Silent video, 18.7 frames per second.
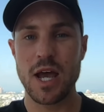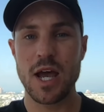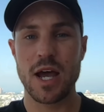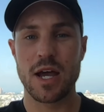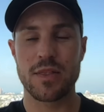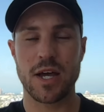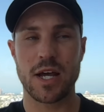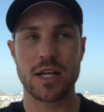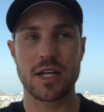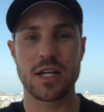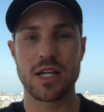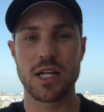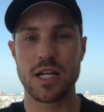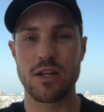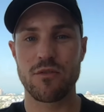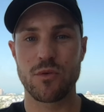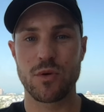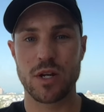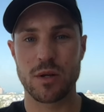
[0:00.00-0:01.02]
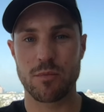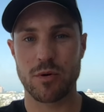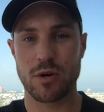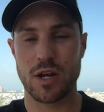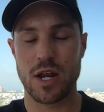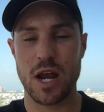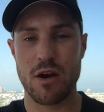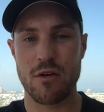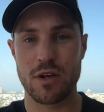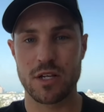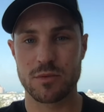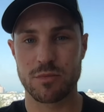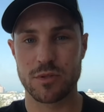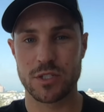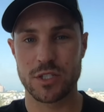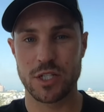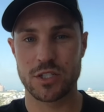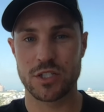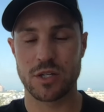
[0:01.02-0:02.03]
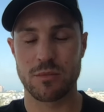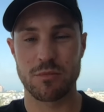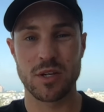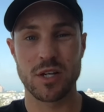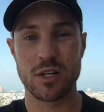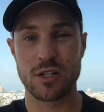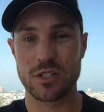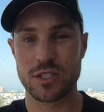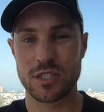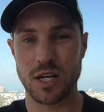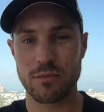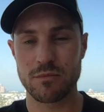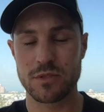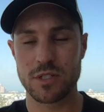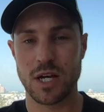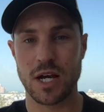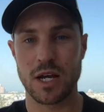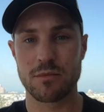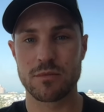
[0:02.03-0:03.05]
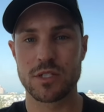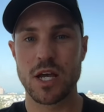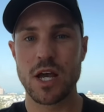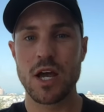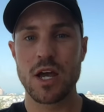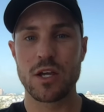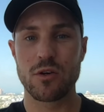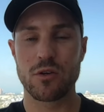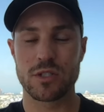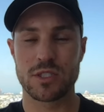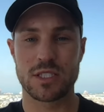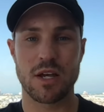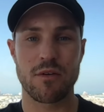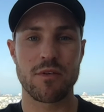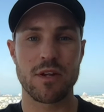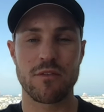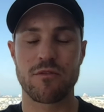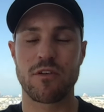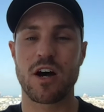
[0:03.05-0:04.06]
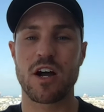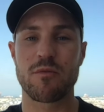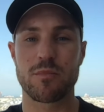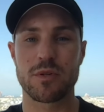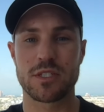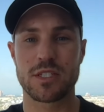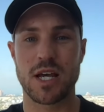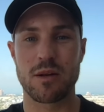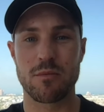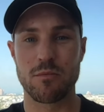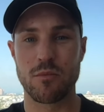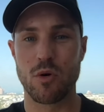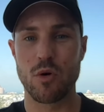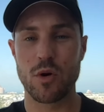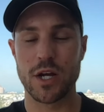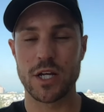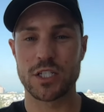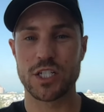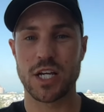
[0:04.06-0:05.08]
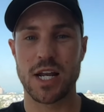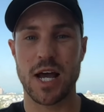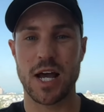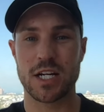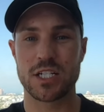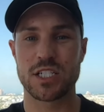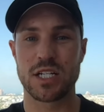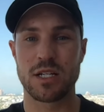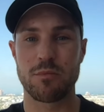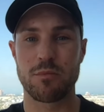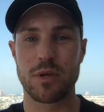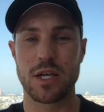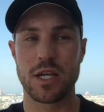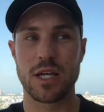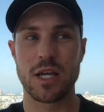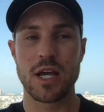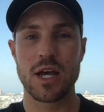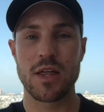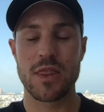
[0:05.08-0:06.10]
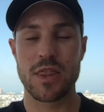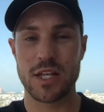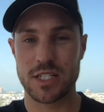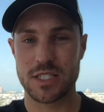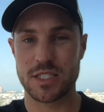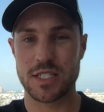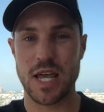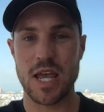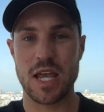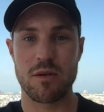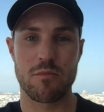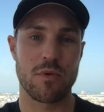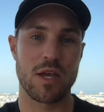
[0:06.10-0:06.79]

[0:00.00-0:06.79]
And that can leave you in a precarious position because sometimes your 75% mortgage can actually be the same,